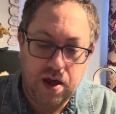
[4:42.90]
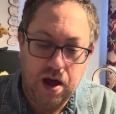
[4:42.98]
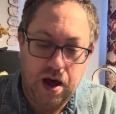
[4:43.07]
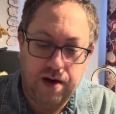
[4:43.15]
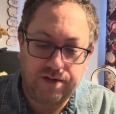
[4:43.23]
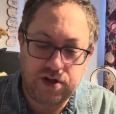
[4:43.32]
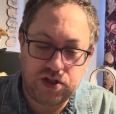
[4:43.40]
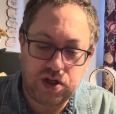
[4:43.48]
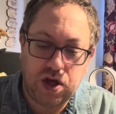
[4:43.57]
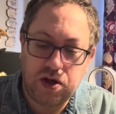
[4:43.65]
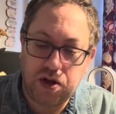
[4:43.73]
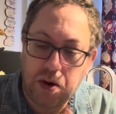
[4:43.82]
I've just
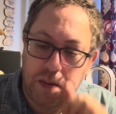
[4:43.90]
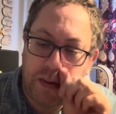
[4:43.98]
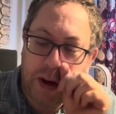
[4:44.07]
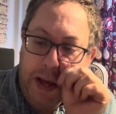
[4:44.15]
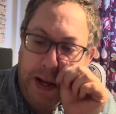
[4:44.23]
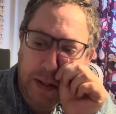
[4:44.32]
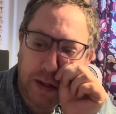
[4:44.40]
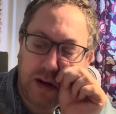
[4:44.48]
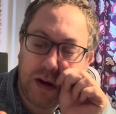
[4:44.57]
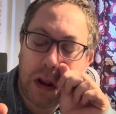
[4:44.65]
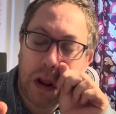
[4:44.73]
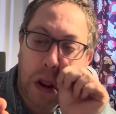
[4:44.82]
turned it on by accident,
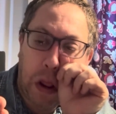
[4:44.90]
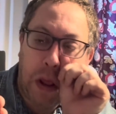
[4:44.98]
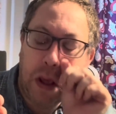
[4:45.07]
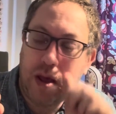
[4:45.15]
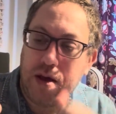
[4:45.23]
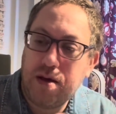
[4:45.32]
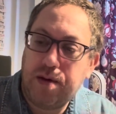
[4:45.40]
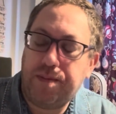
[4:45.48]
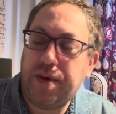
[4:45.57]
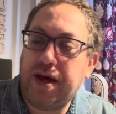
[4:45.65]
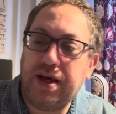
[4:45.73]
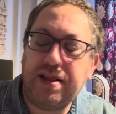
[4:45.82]

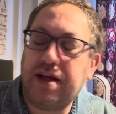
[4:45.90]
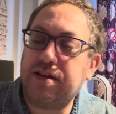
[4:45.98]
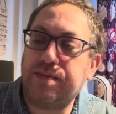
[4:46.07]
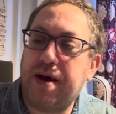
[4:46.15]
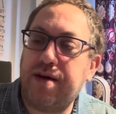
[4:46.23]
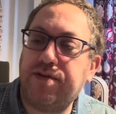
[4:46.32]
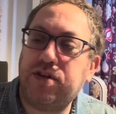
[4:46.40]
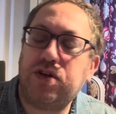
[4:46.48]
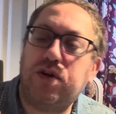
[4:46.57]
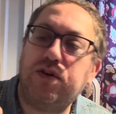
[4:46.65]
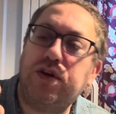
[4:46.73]
but it doesn't matter if it's turned.